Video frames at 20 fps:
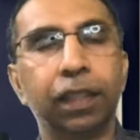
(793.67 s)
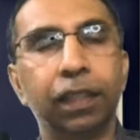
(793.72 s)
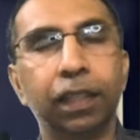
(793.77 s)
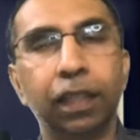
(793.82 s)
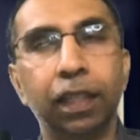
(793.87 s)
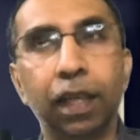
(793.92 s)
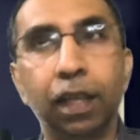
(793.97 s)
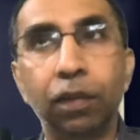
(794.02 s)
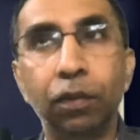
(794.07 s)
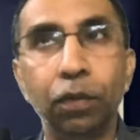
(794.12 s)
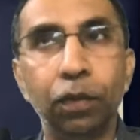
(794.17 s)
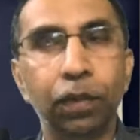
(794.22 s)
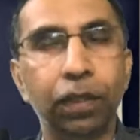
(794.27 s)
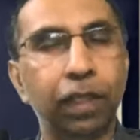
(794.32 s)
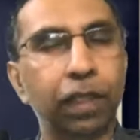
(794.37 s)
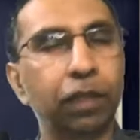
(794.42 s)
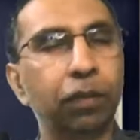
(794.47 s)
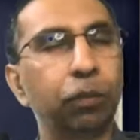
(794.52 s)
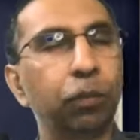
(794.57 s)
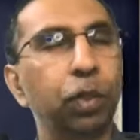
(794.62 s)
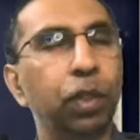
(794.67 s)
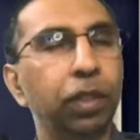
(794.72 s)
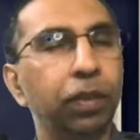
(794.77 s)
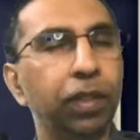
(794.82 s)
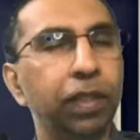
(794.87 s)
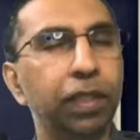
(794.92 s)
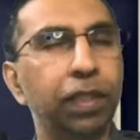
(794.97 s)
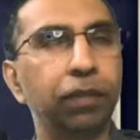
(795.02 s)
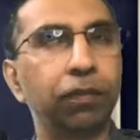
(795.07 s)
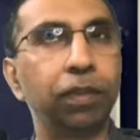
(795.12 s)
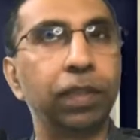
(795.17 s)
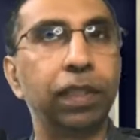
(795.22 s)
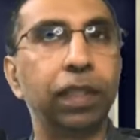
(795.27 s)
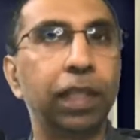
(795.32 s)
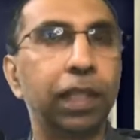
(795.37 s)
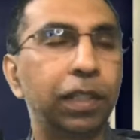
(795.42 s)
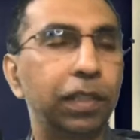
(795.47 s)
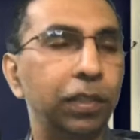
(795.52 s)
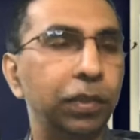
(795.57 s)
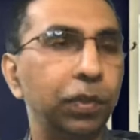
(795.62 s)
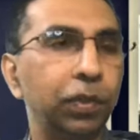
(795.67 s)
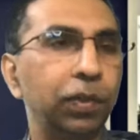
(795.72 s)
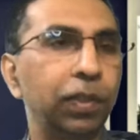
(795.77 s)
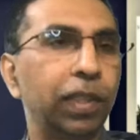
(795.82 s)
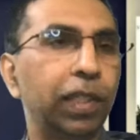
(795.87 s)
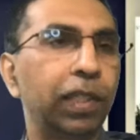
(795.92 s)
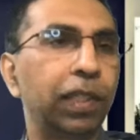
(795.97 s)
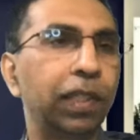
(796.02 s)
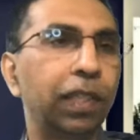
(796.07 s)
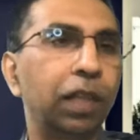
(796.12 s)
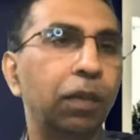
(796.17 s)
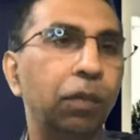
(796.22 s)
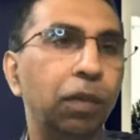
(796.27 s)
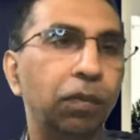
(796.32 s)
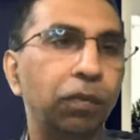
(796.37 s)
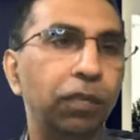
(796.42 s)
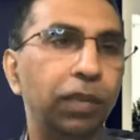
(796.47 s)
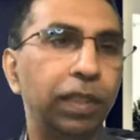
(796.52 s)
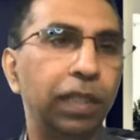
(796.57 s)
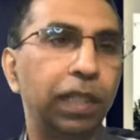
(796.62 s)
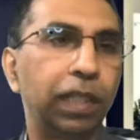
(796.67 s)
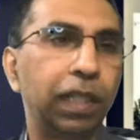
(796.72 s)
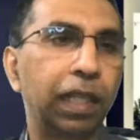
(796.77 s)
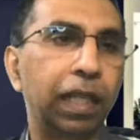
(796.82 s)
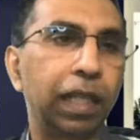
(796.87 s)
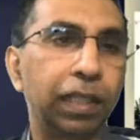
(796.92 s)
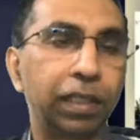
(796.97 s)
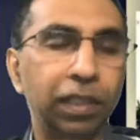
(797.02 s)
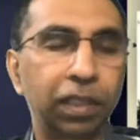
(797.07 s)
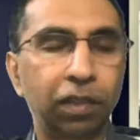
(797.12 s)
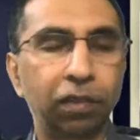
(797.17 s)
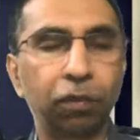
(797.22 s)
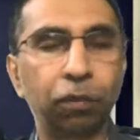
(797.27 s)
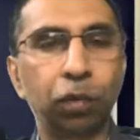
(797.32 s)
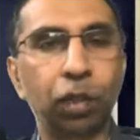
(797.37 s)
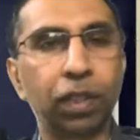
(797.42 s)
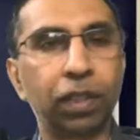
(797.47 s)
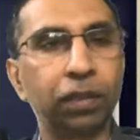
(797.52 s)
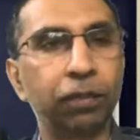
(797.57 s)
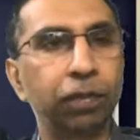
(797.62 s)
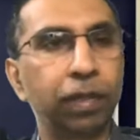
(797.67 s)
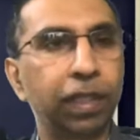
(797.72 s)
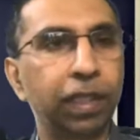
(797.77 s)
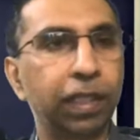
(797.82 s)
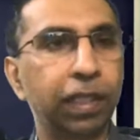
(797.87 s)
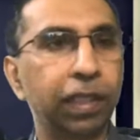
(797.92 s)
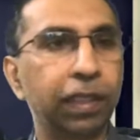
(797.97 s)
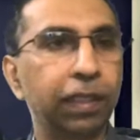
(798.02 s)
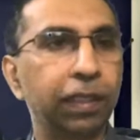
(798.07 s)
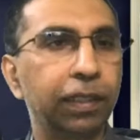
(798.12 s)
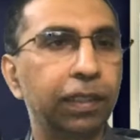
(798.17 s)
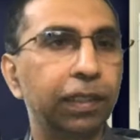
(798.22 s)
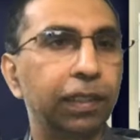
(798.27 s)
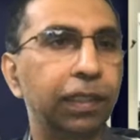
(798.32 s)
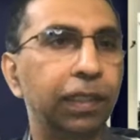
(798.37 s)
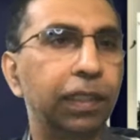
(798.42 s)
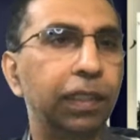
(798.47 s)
Now you can put yourself in their shoes and come up with a collection of possibilities